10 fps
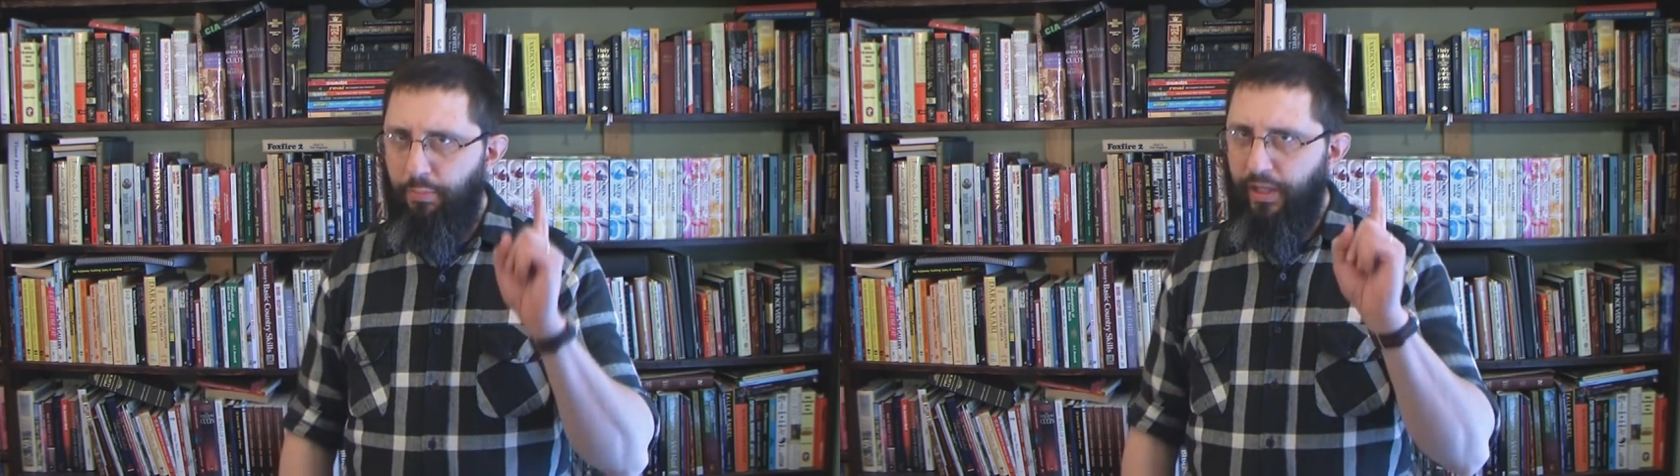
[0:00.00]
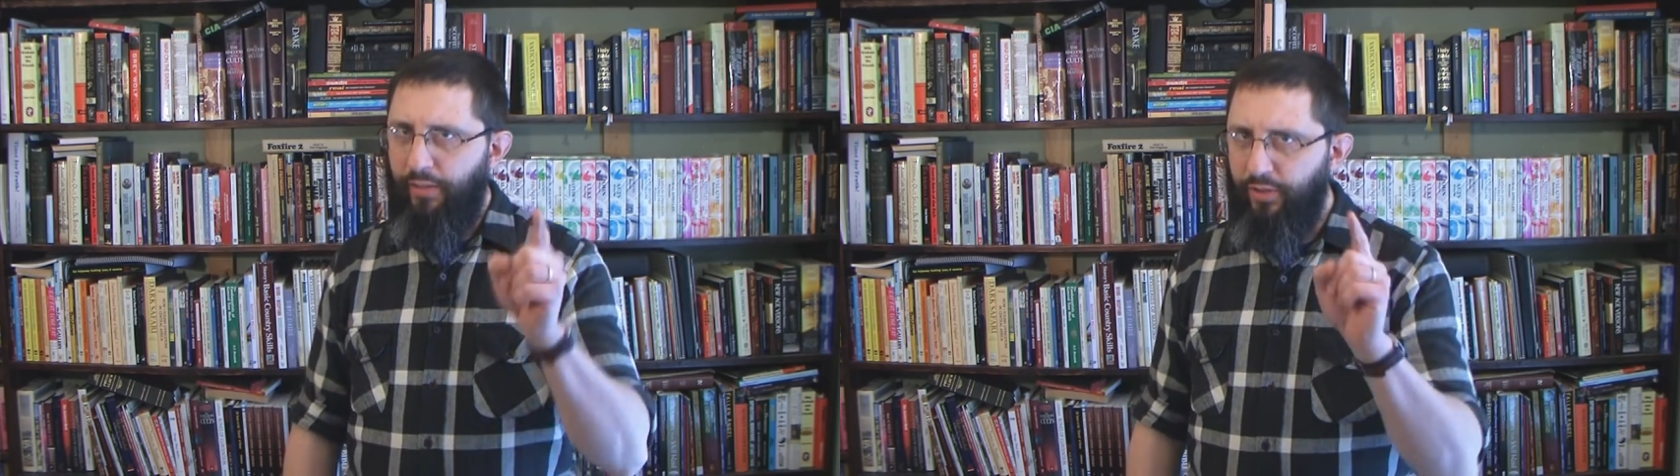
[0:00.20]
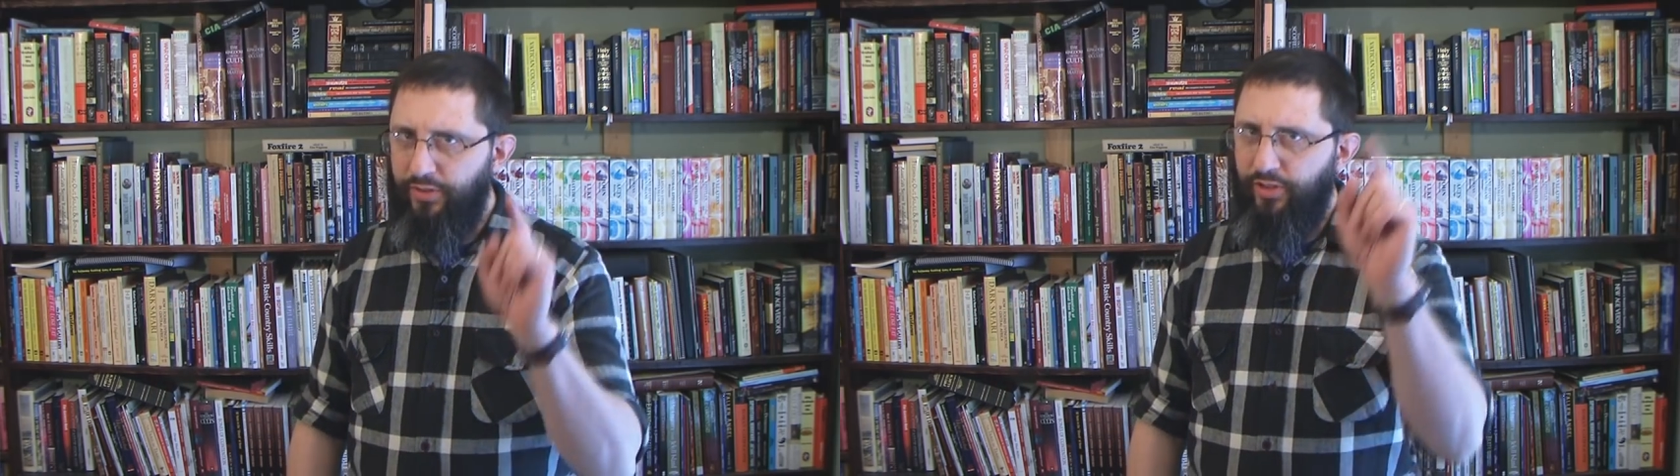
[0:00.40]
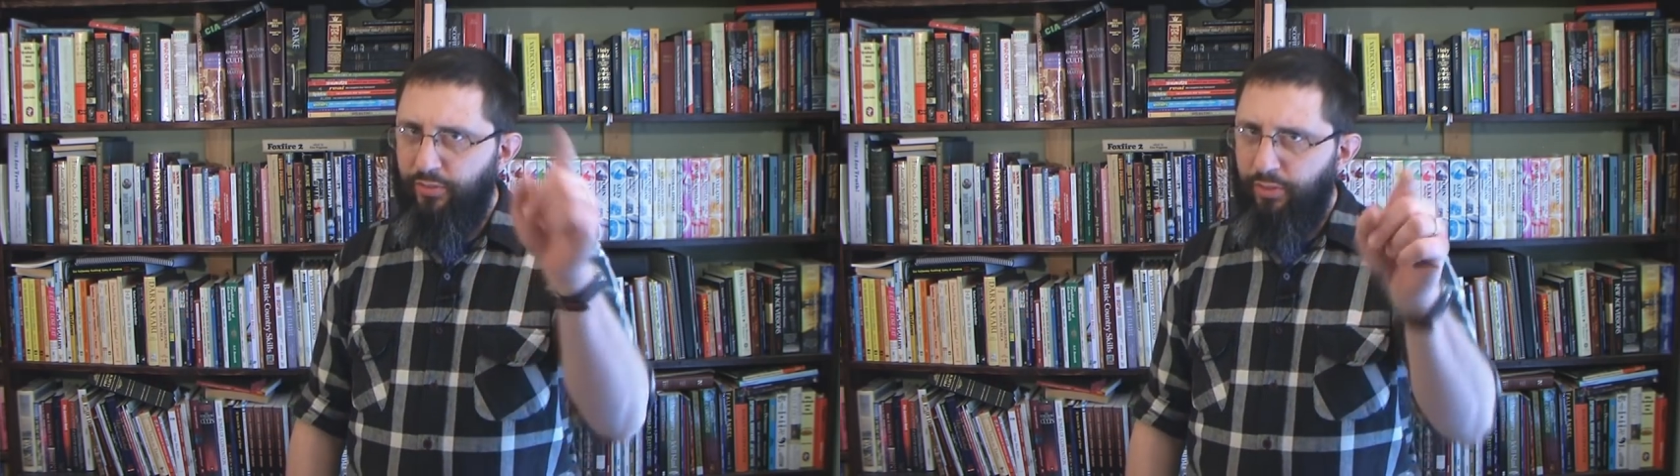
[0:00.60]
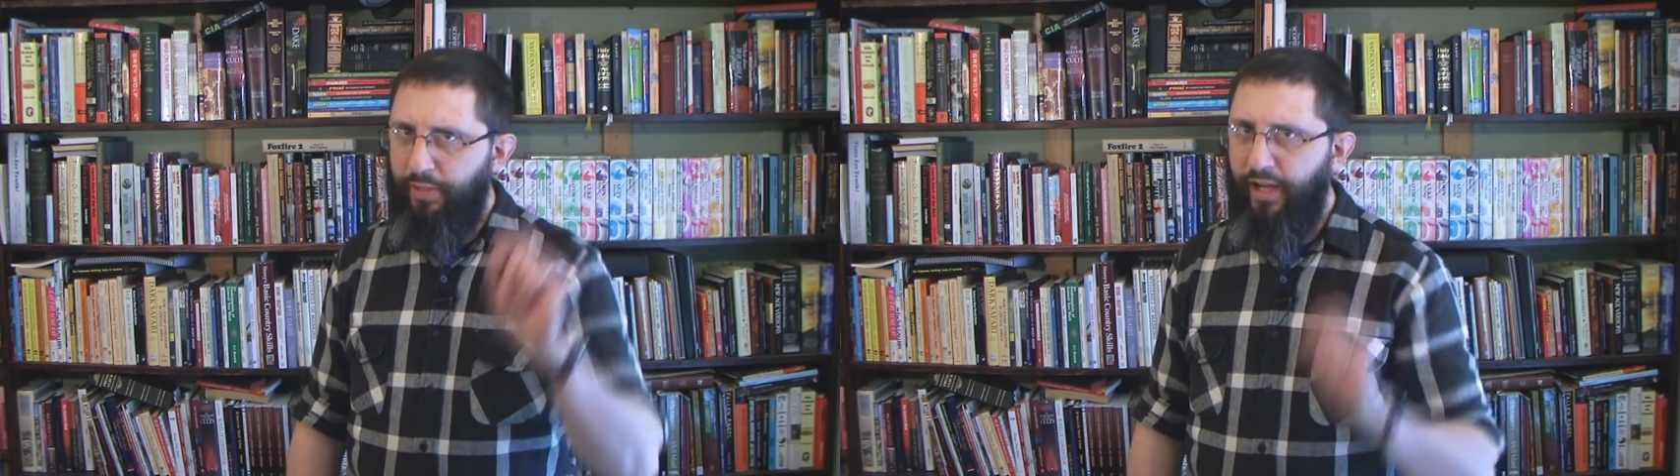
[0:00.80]
but I'm going to
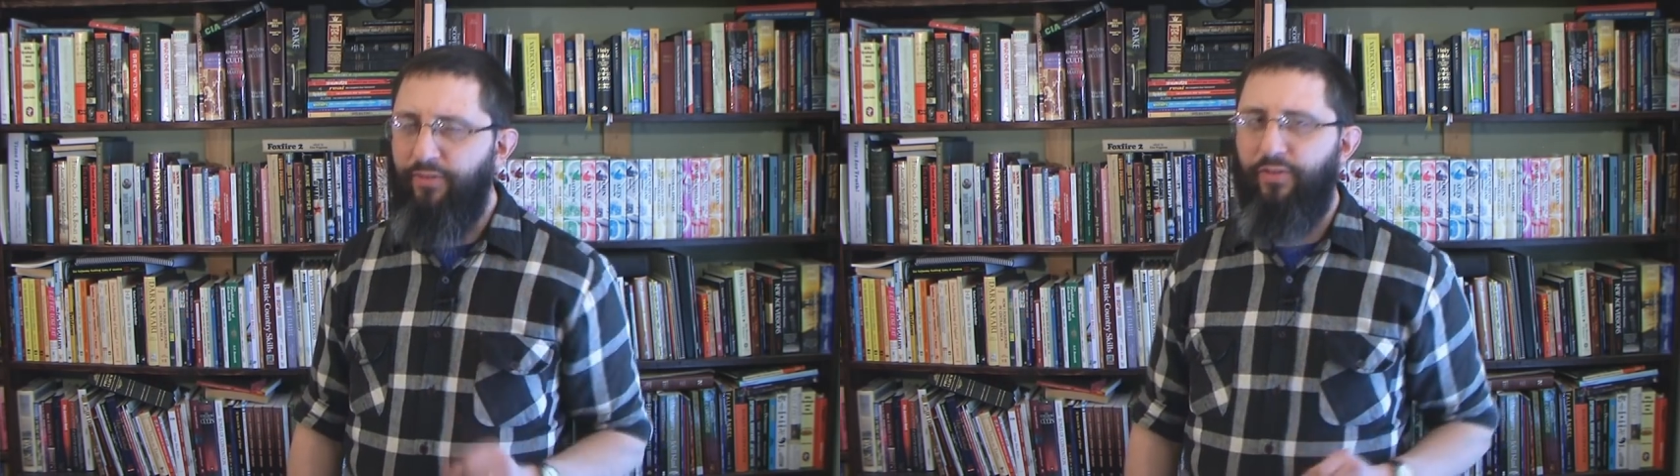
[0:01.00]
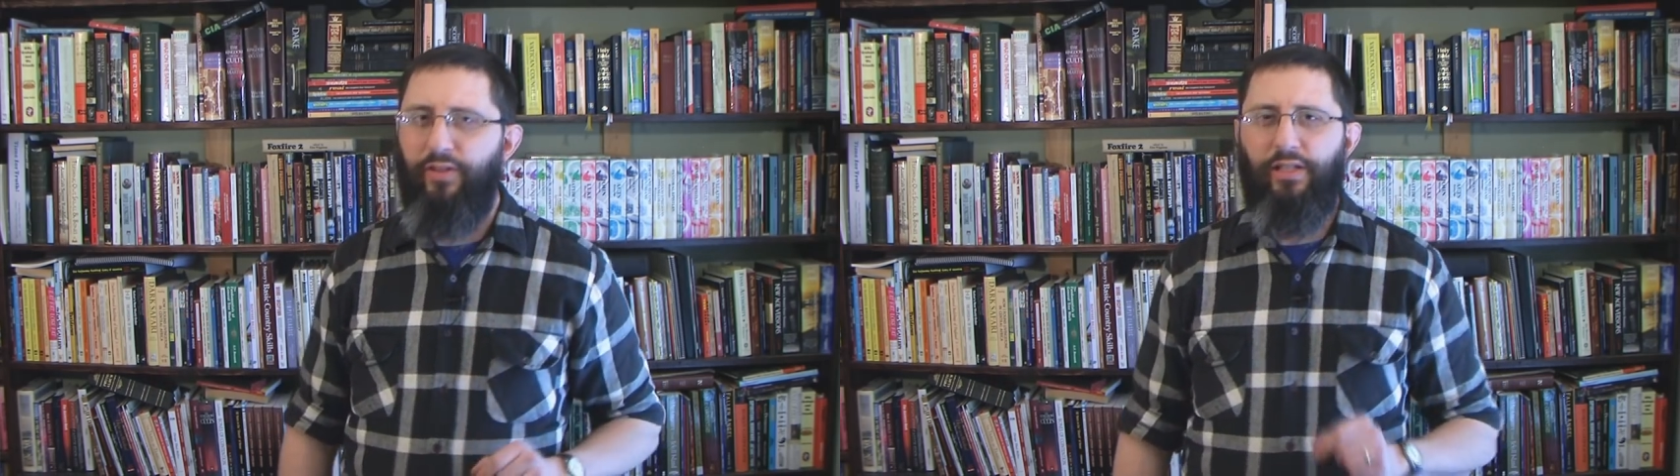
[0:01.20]
still prepare for